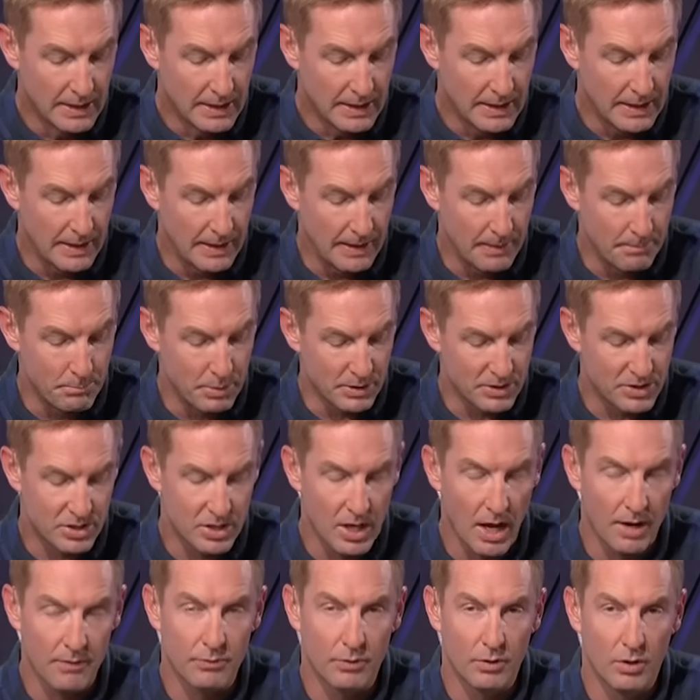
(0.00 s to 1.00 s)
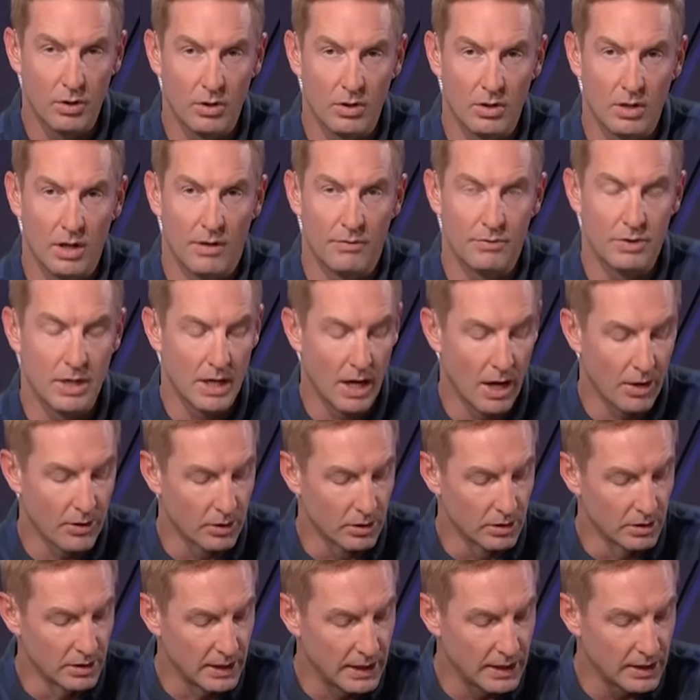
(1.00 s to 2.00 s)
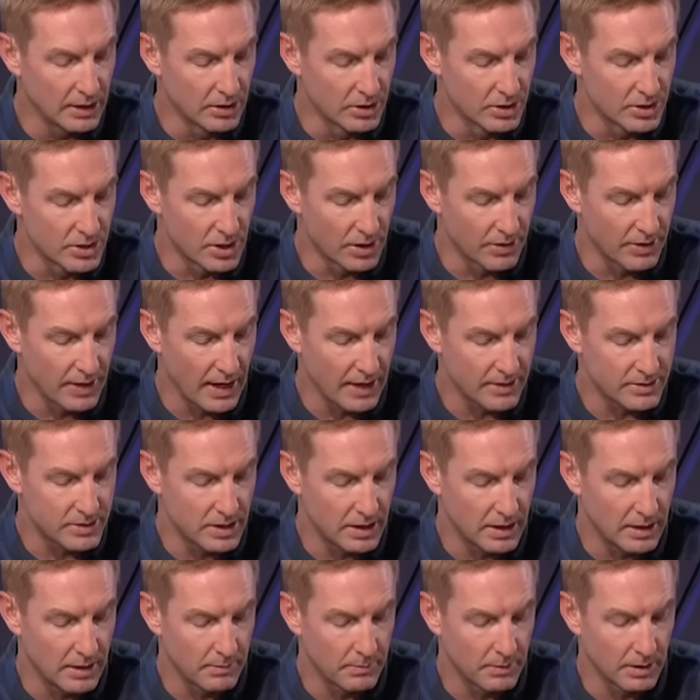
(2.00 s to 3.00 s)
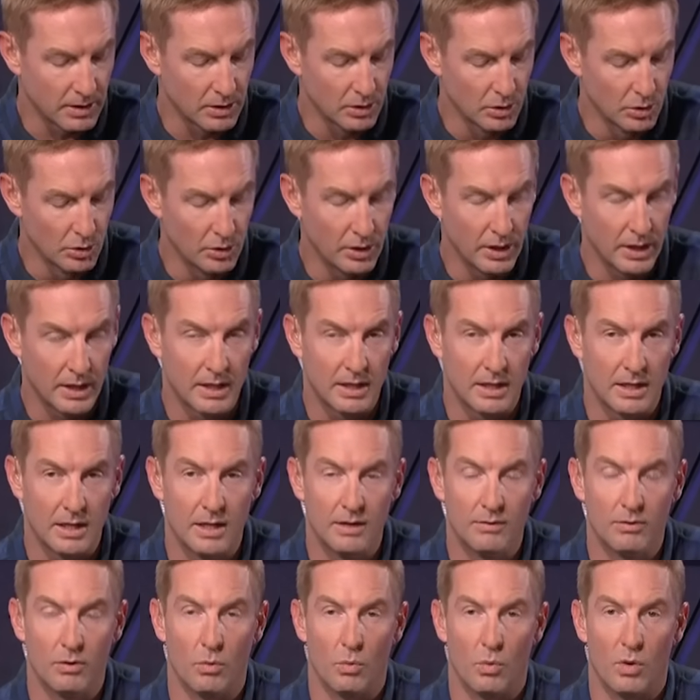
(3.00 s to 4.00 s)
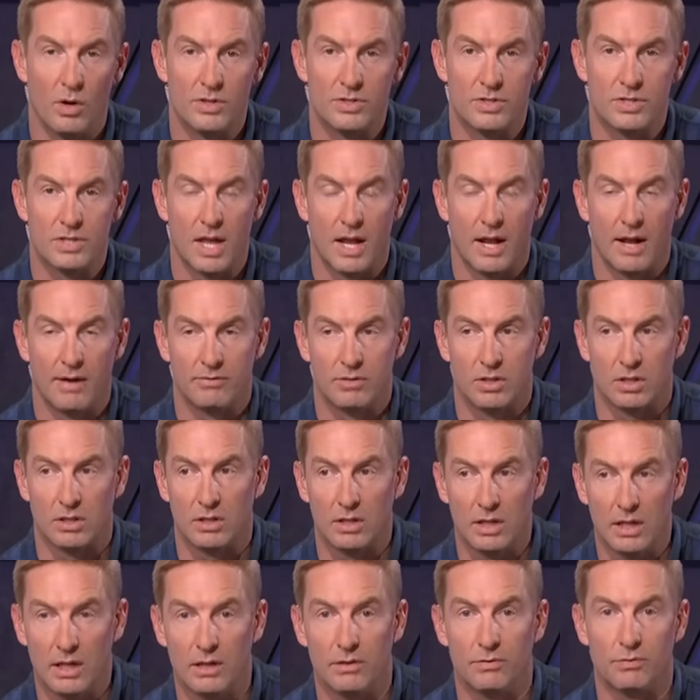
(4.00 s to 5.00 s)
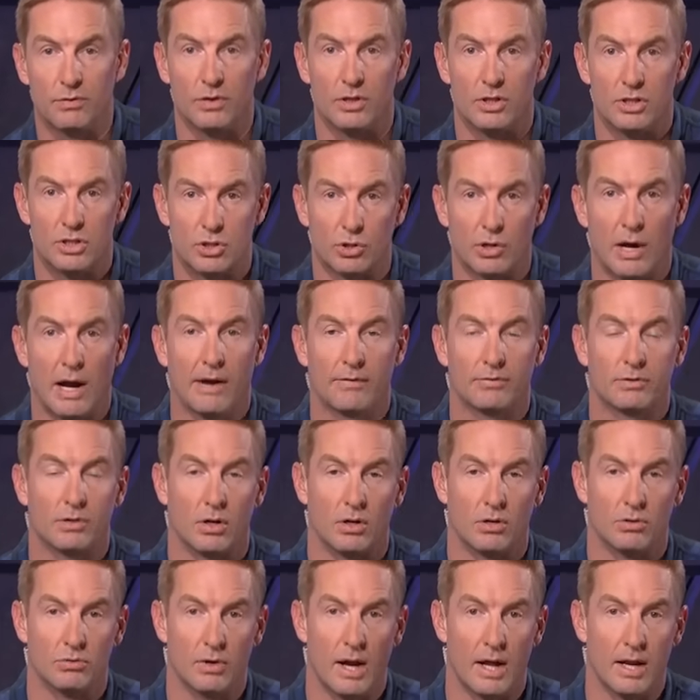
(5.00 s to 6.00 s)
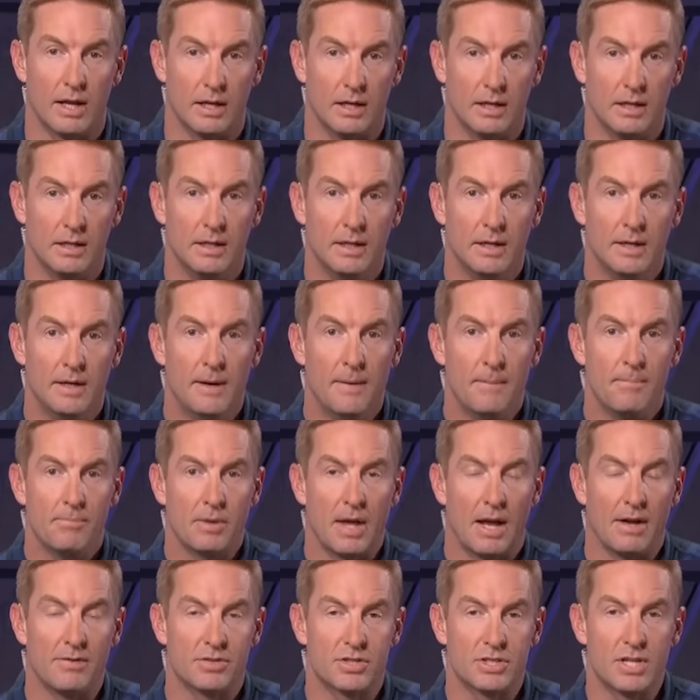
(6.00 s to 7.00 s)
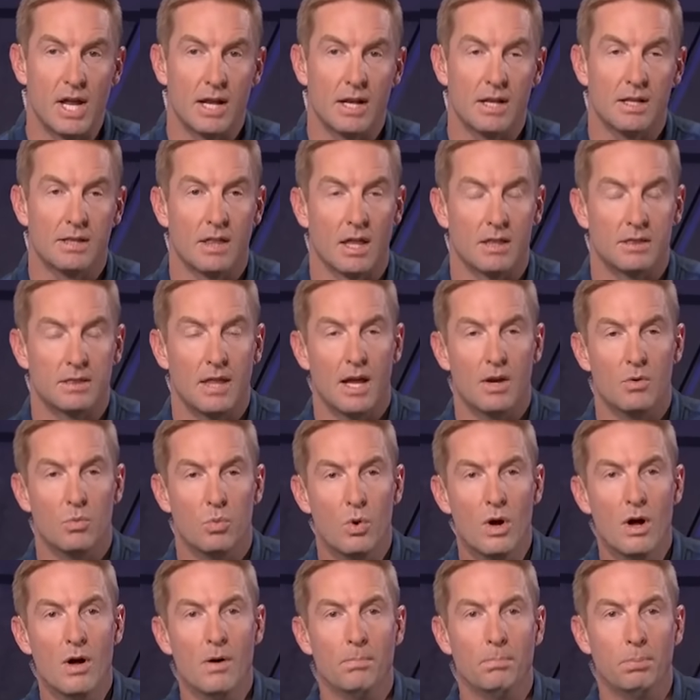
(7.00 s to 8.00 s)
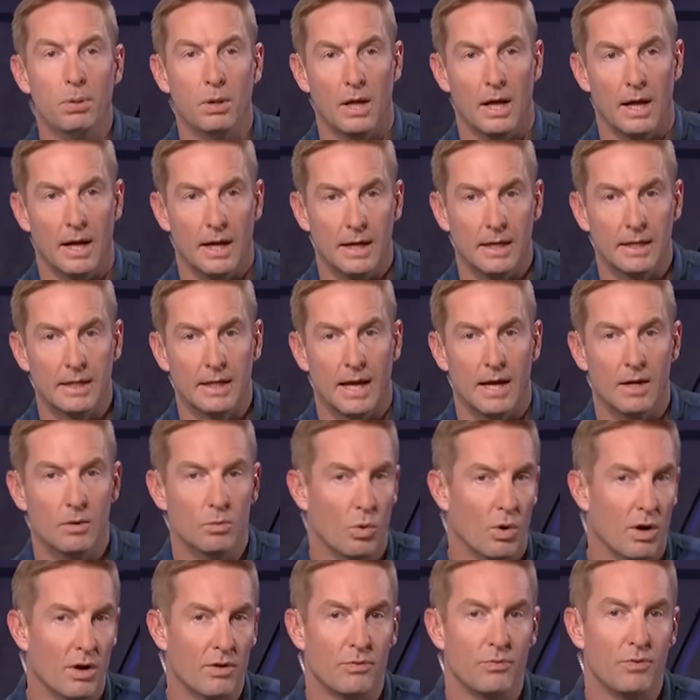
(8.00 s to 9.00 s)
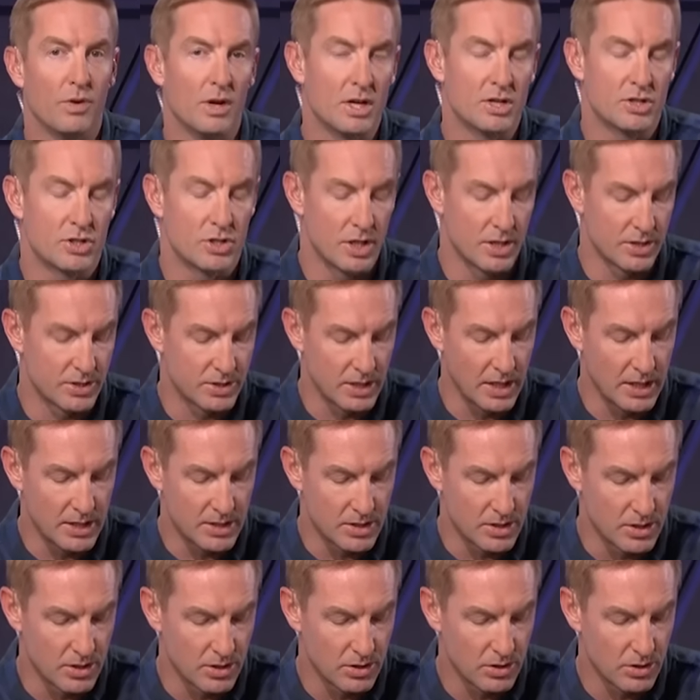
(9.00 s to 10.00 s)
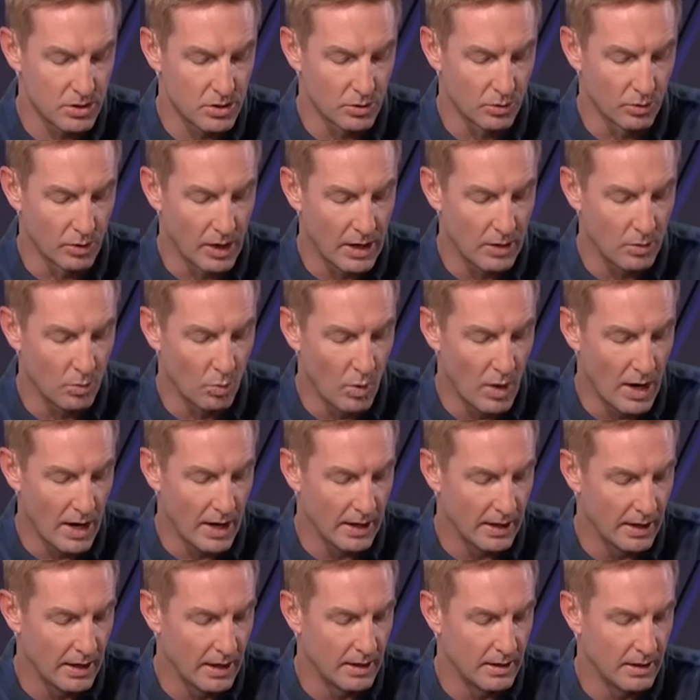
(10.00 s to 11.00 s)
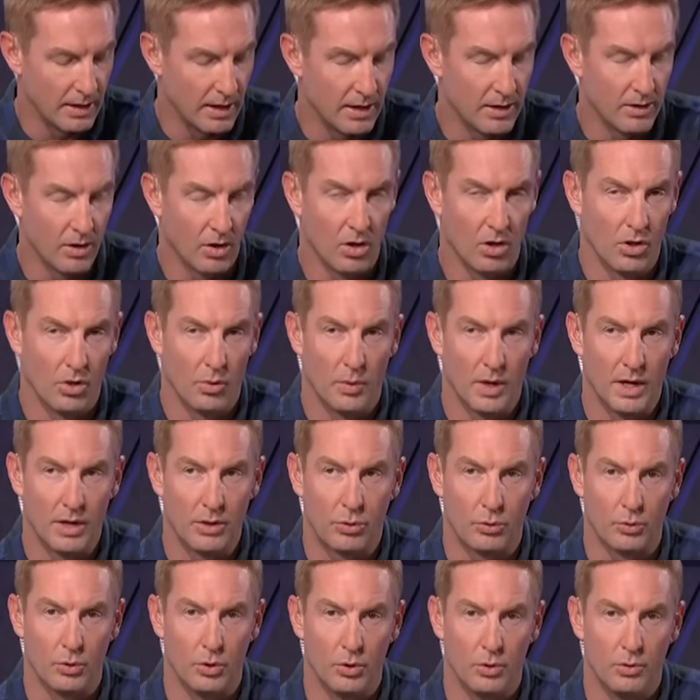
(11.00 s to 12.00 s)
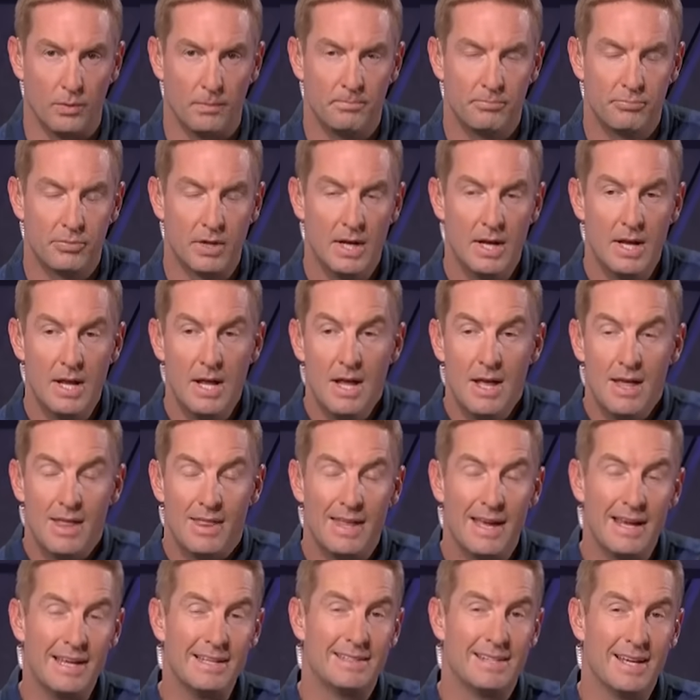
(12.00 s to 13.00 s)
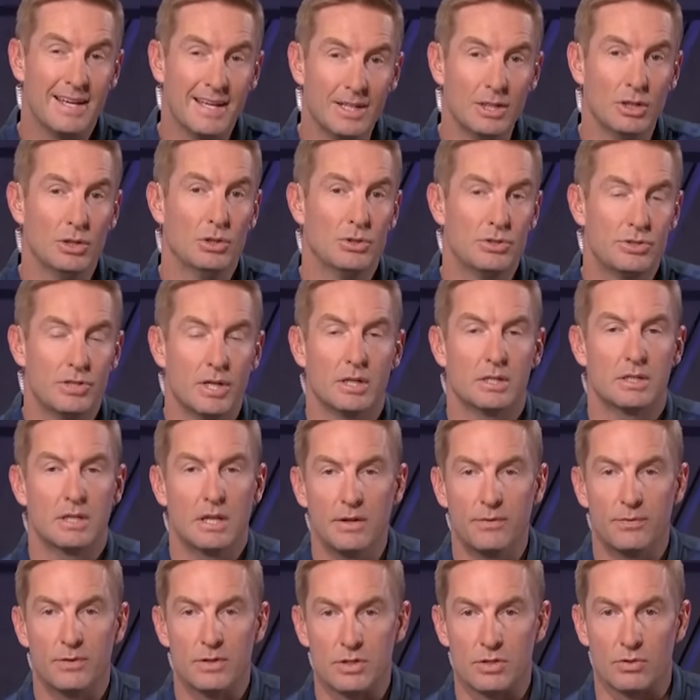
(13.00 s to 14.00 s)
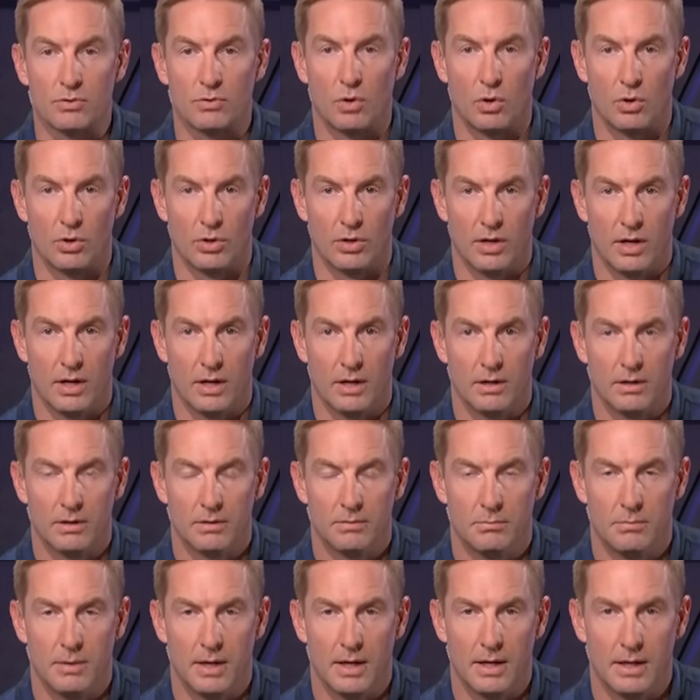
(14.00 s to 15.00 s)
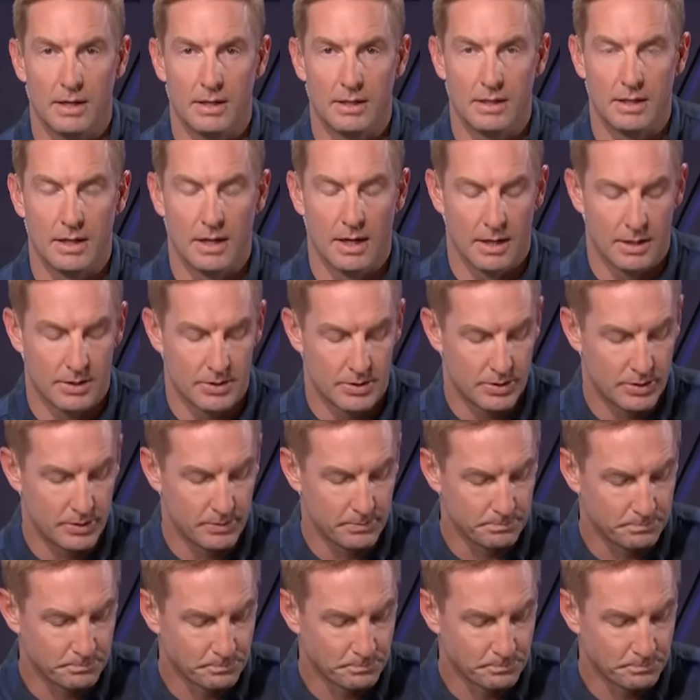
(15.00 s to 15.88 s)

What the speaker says: But several of the other leaders on that team, including even ones that have declared for the draft already, have stated that they will play and want to finish this season the right way and all the way through. They did lose their defensive coordinator, Manny Diaz.